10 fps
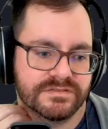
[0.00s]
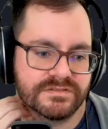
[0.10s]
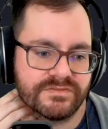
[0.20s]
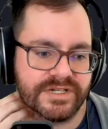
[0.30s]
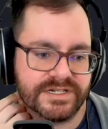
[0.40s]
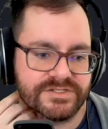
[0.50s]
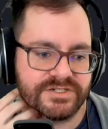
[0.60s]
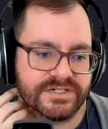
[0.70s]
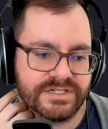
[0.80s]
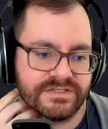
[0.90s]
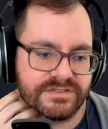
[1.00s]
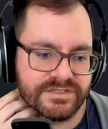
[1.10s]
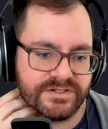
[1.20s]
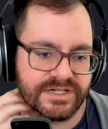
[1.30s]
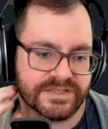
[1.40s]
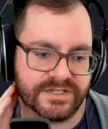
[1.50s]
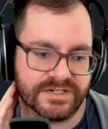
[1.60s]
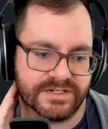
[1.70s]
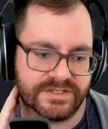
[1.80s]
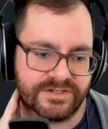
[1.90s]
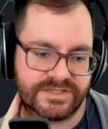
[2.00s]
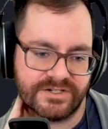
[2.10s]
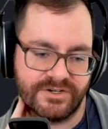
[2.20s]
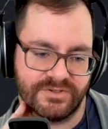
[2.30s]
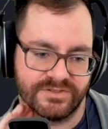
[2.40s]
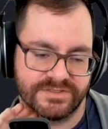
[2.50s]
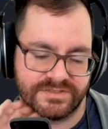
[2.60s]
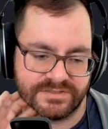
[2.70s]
Rhiannon Journey, you're at the old,